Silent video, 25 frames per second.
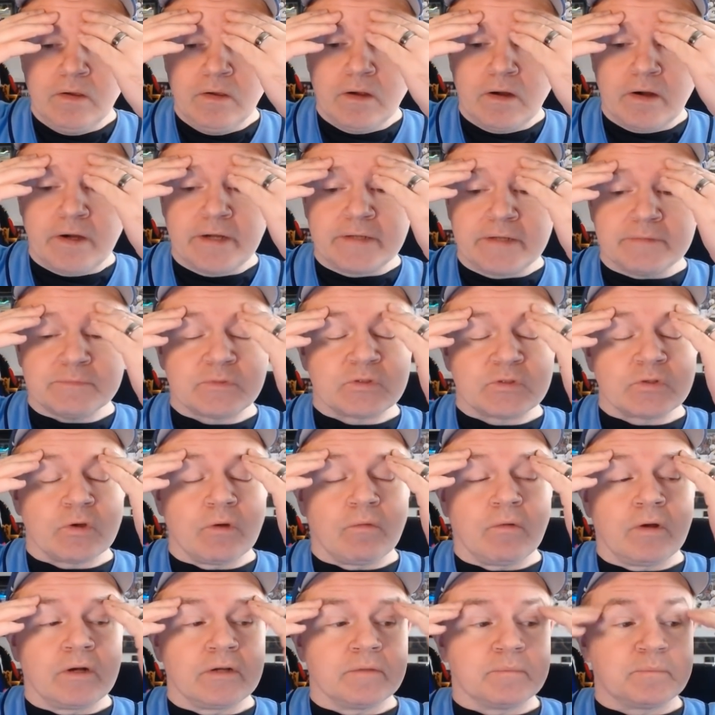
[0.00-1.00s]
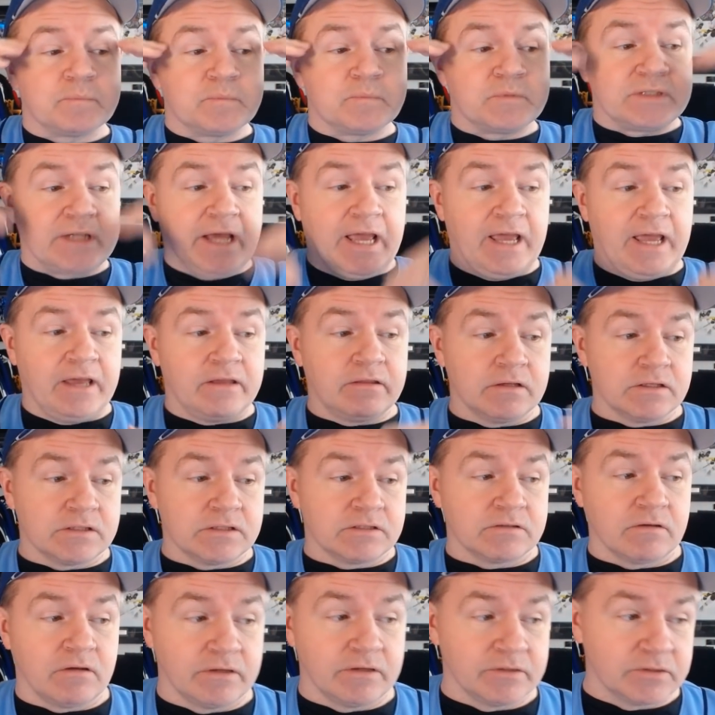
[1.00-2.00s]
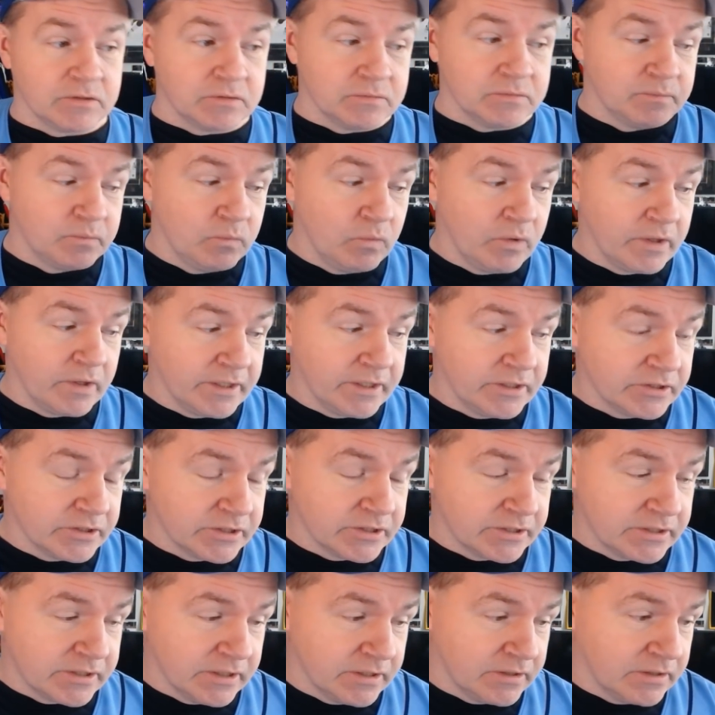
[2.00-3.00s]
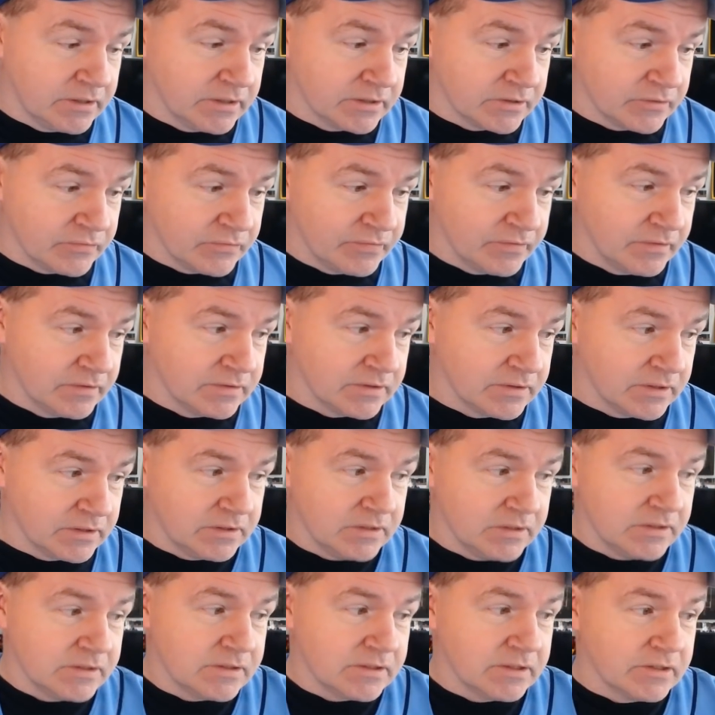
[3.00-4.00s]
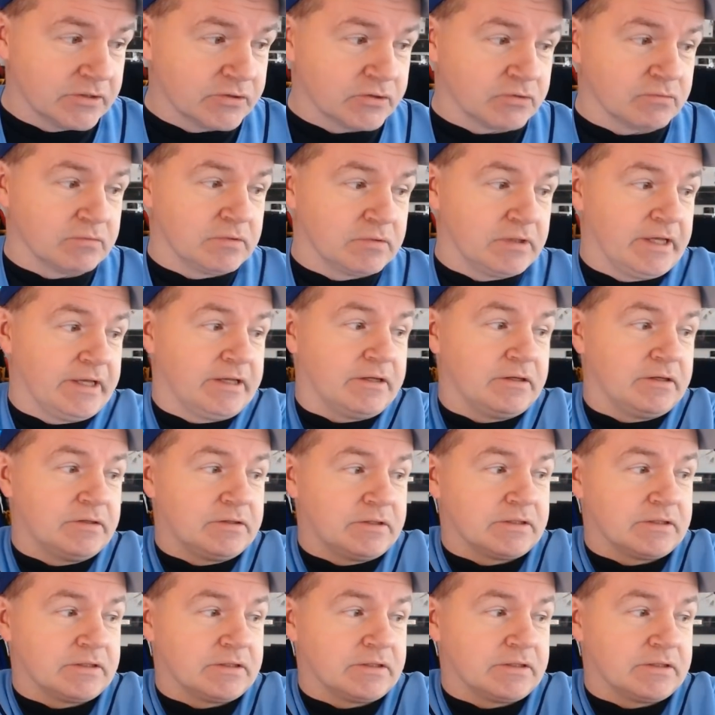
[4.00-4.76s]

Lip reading: All right, so I want to tag this on to what I just did because it feels like these things are related.